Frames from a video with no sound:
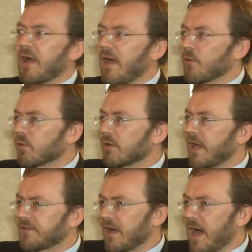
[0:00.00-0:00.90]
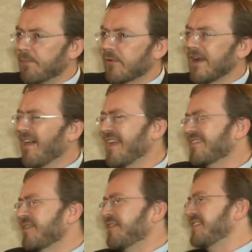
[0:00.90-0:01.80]
how the world ought to operate. All that
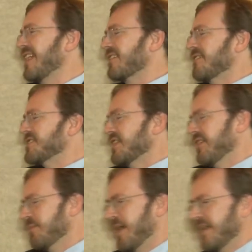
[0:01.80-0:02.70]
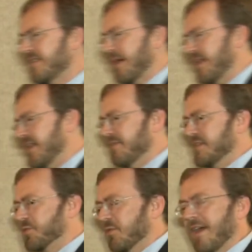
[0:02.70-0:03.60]
stuff in the Declaration of Independence about
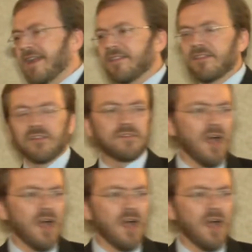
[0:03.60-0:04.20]
individual rights is just